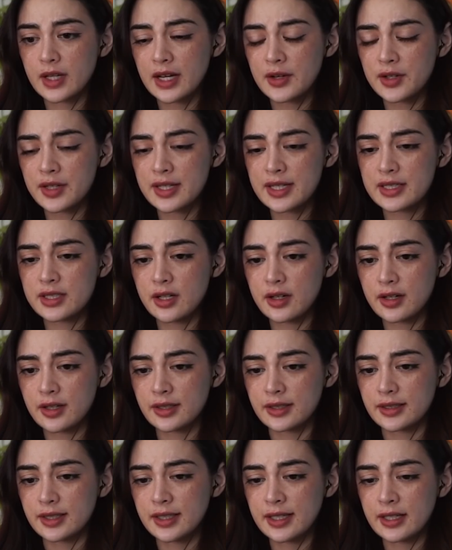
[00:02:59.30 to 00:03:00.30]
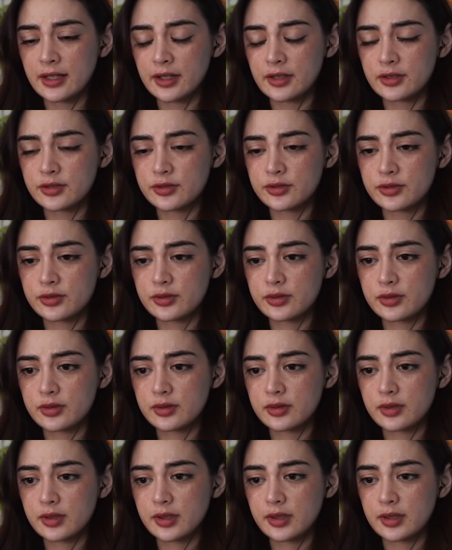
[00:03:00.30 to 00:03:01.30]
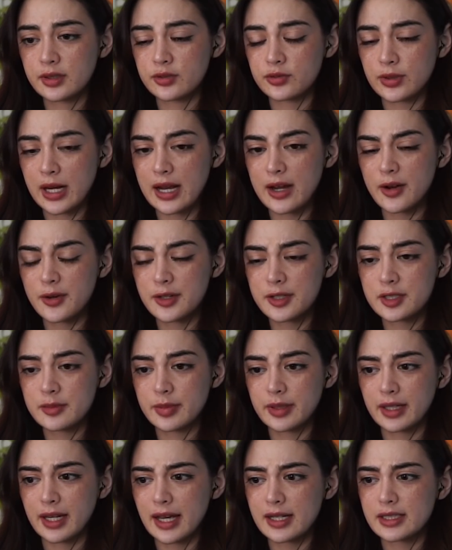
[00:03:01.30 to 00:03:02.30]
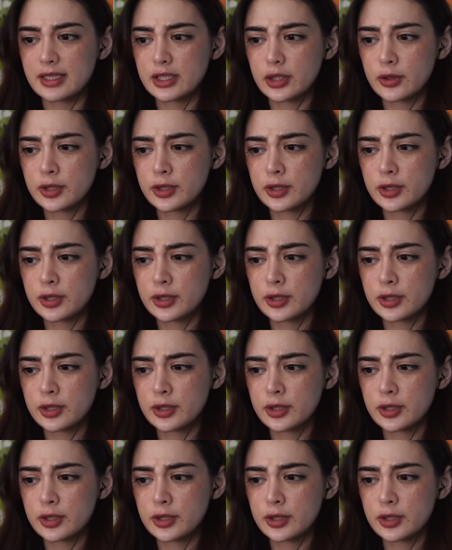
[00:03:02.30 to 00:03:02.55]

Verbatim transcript: How did he die? Did he, like, get drowned in spaghetti or